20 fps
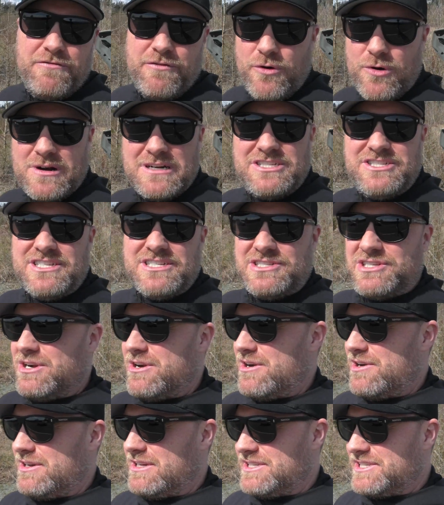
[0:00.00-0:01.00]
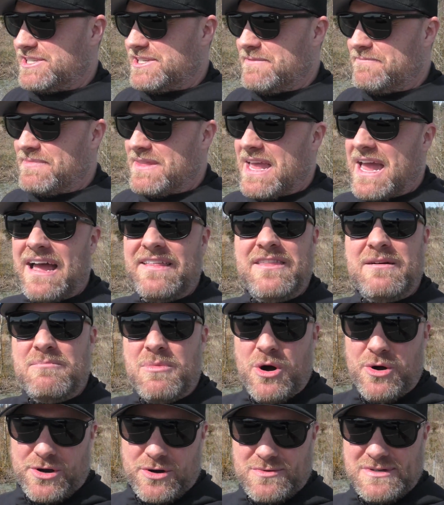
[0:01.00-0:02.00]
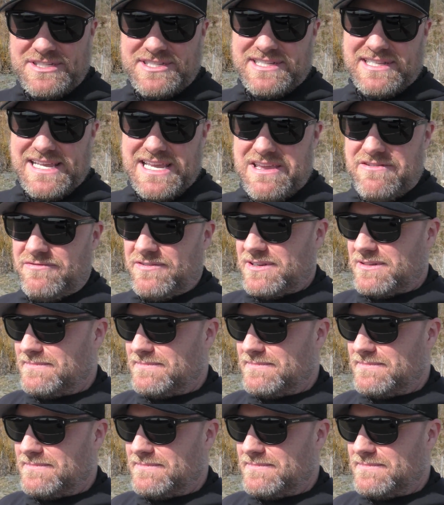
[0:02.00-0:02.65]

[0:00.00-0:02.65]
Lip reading: forged internals, and the motor was sleeved.